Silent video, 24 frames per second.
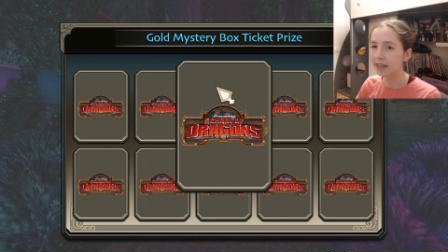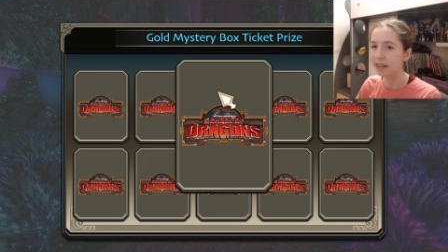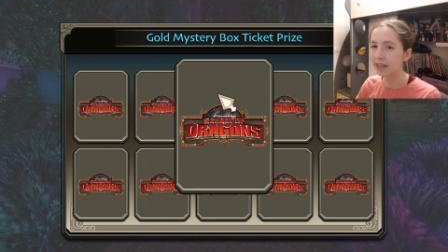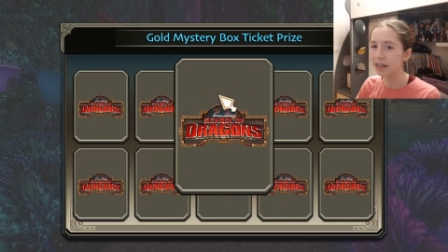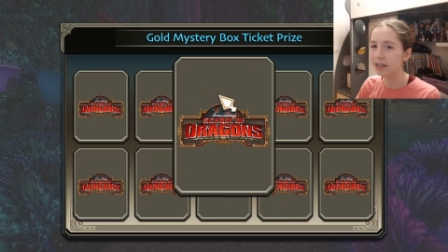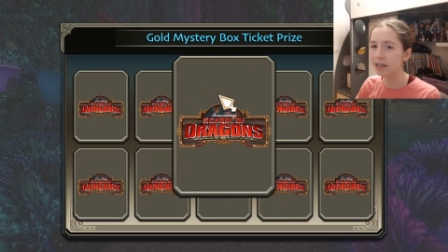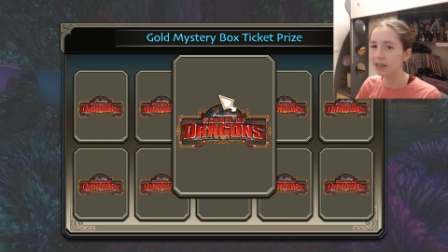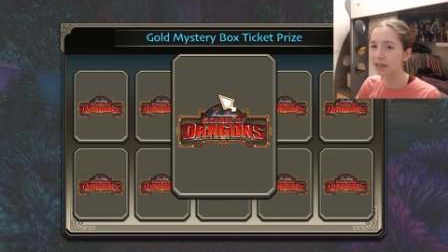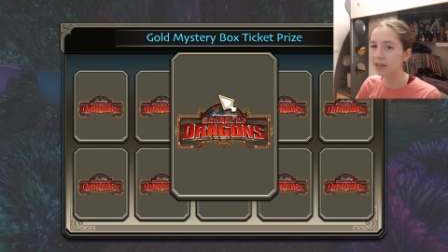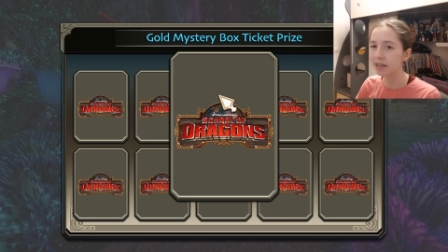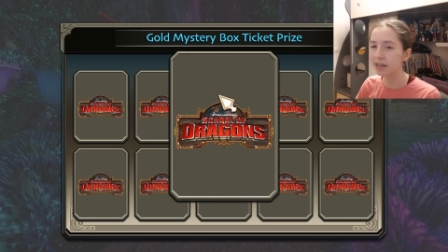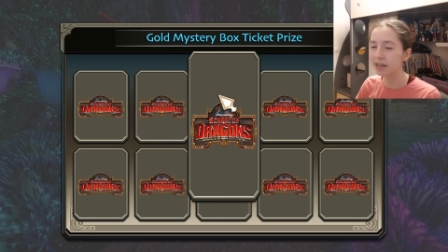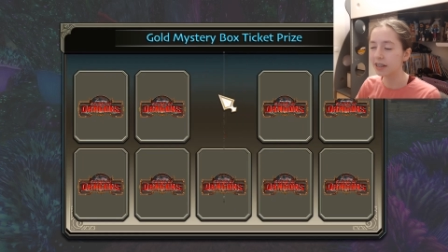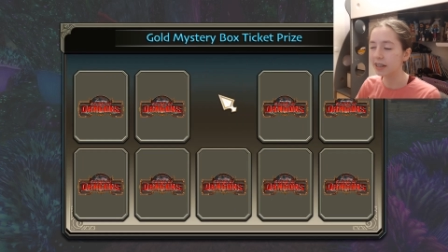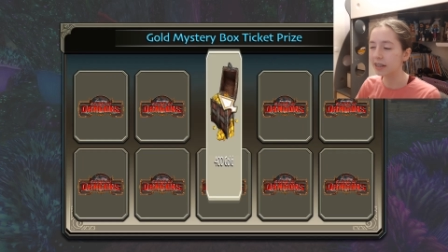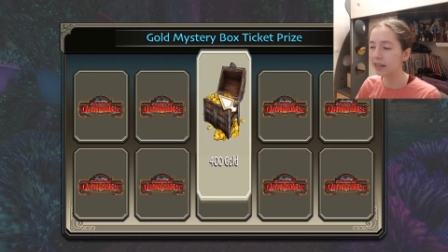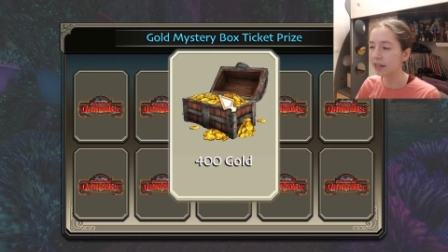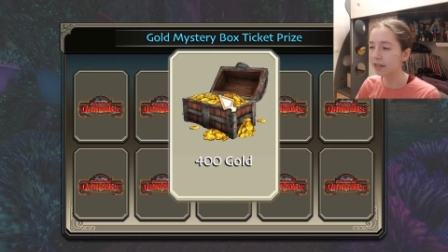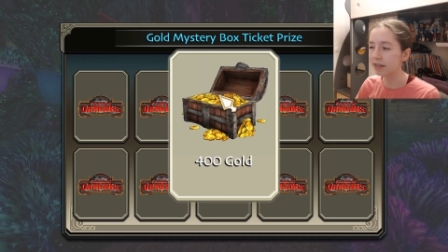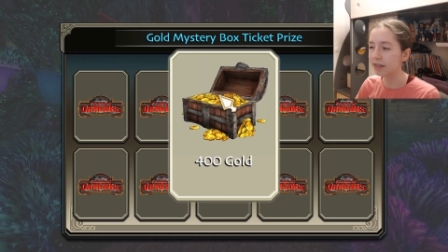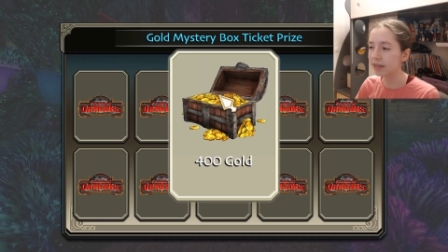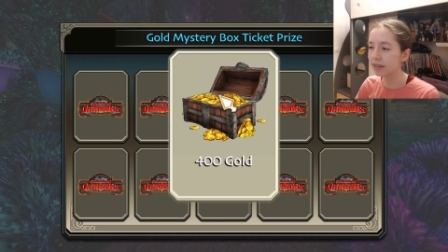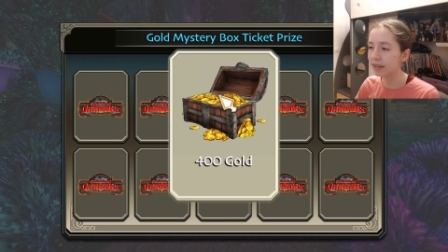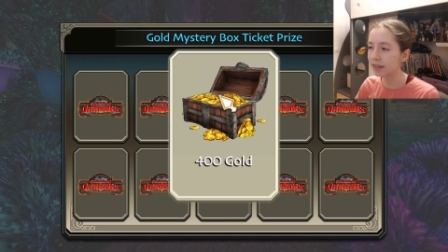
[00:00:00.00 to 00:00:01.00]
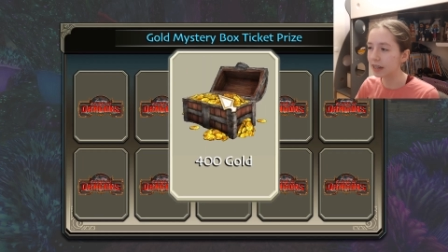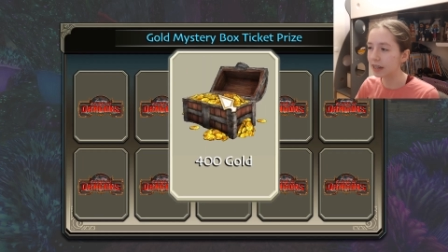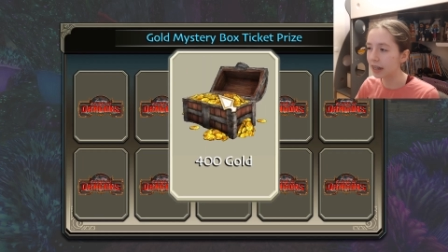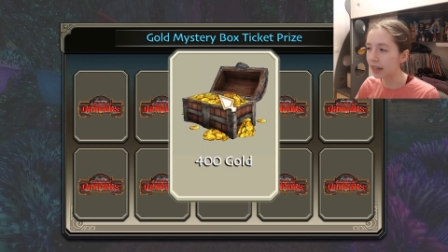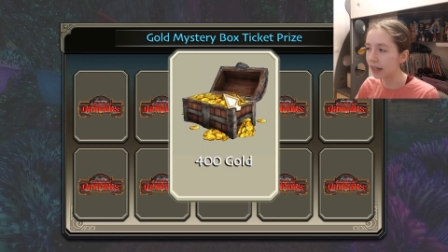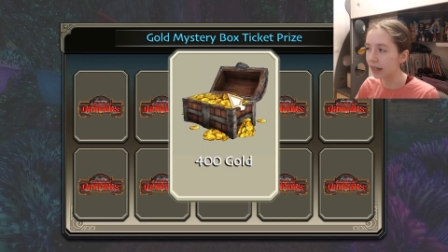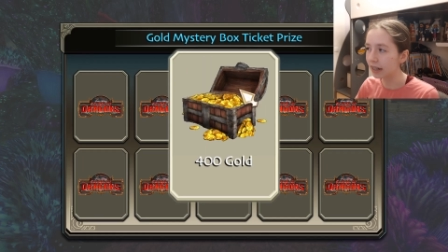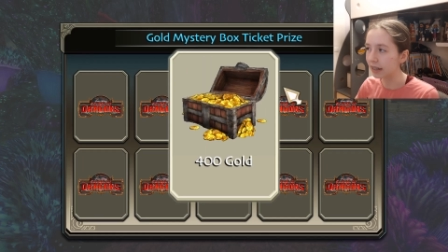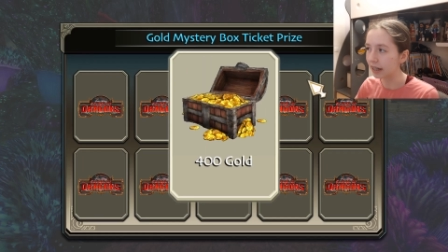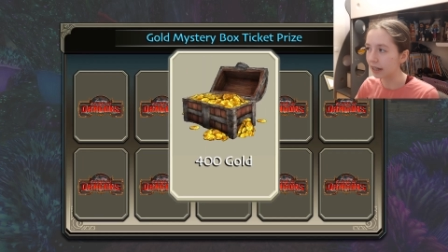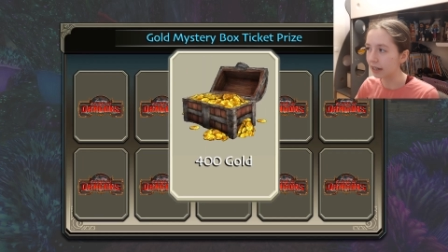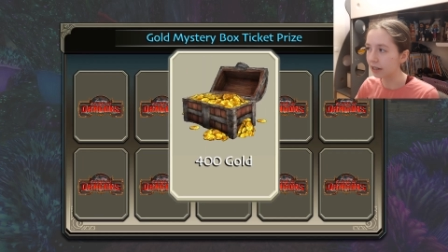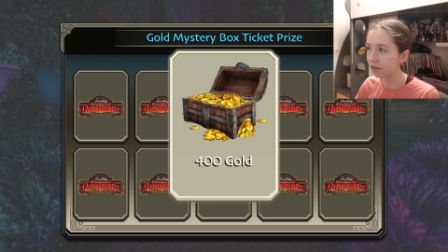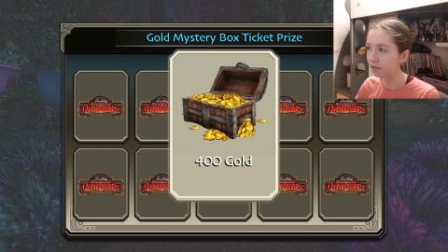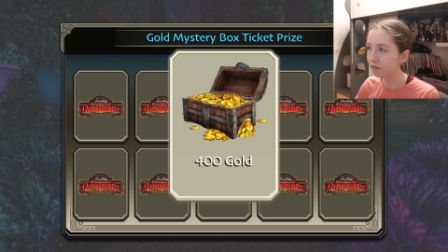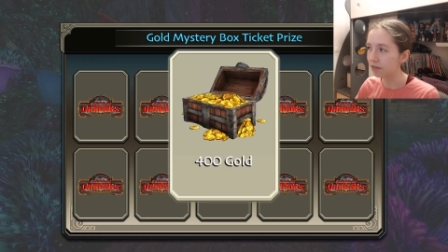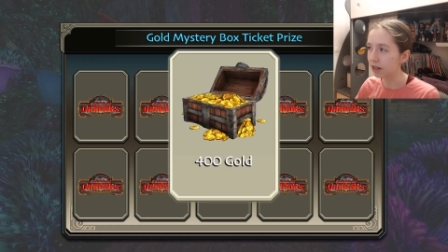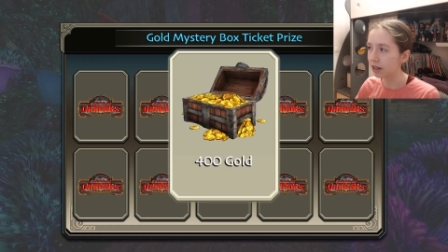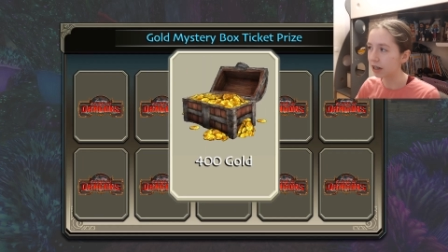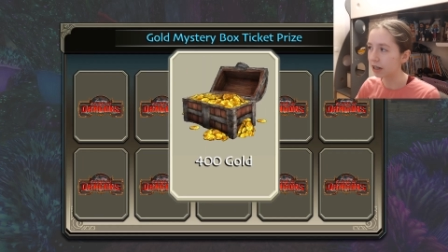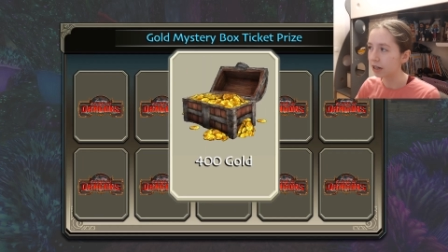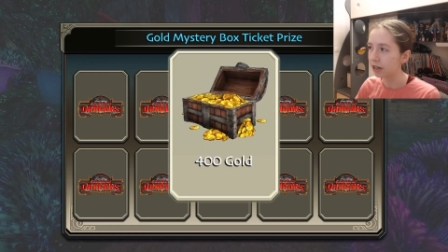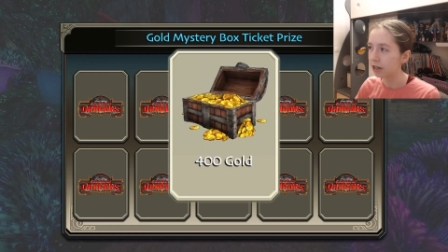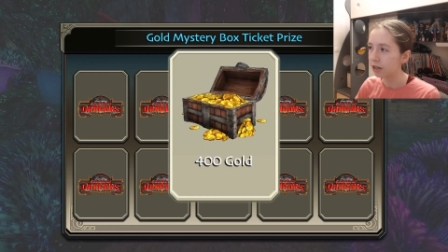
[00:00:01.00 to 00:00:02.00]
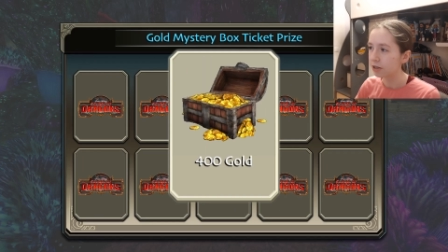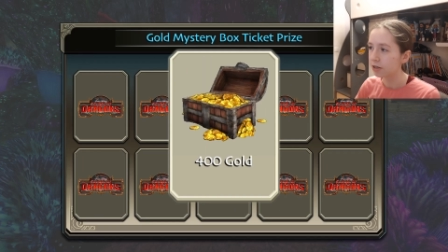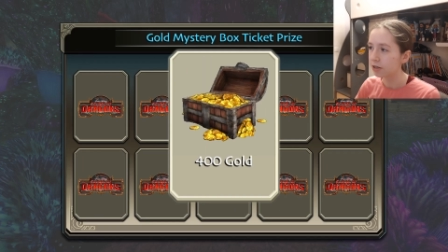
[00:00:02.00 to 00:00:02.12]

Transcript: it's it doesn't say it anywhere.